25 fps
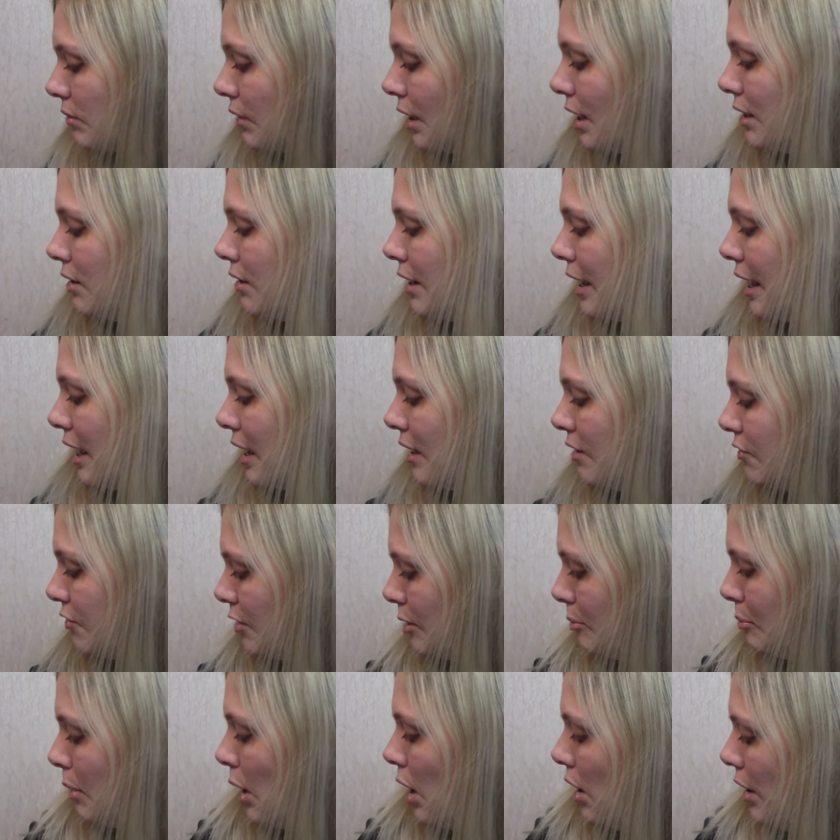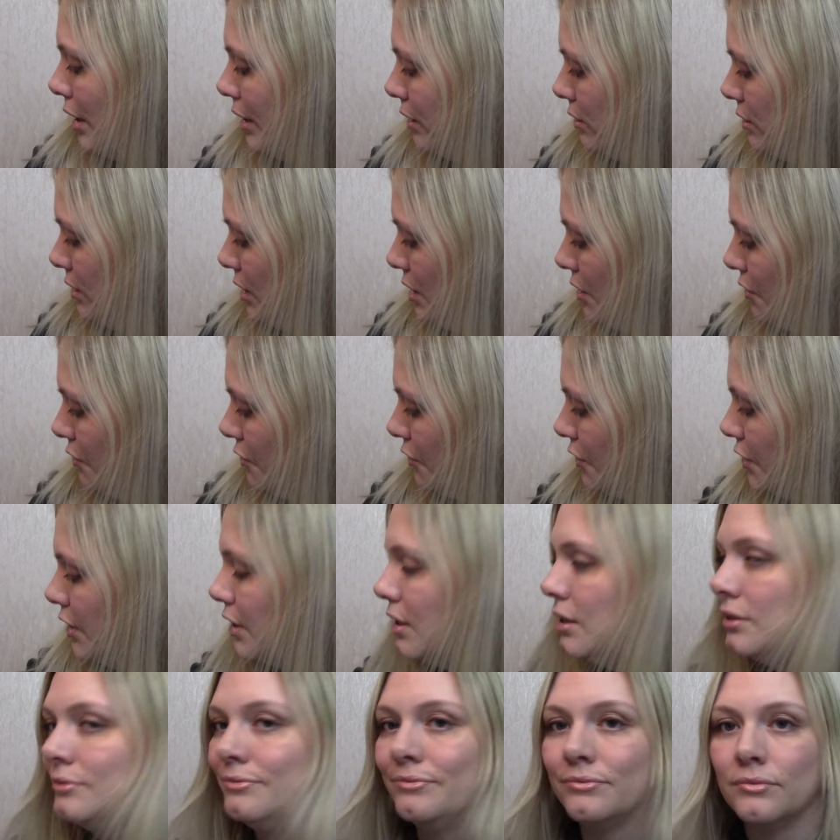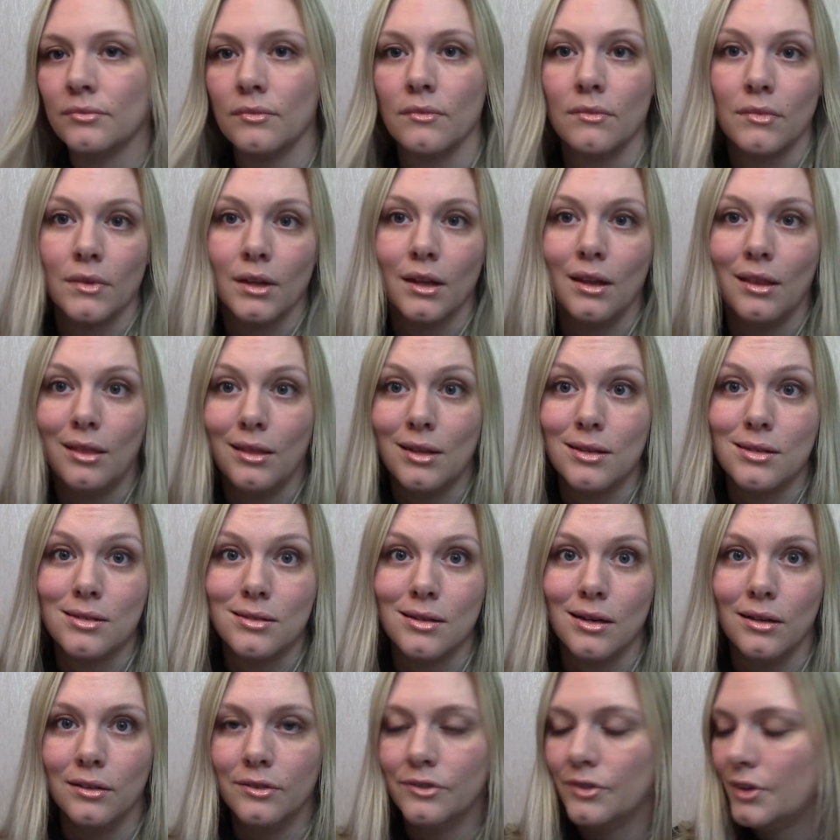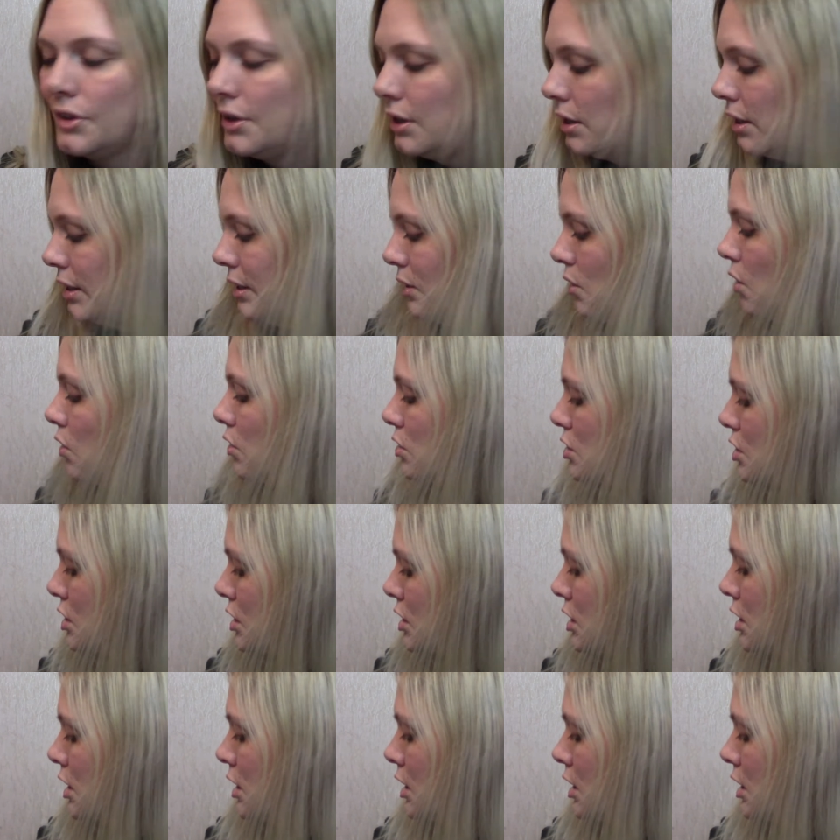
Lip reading: And I have a pile of the stuff that I got.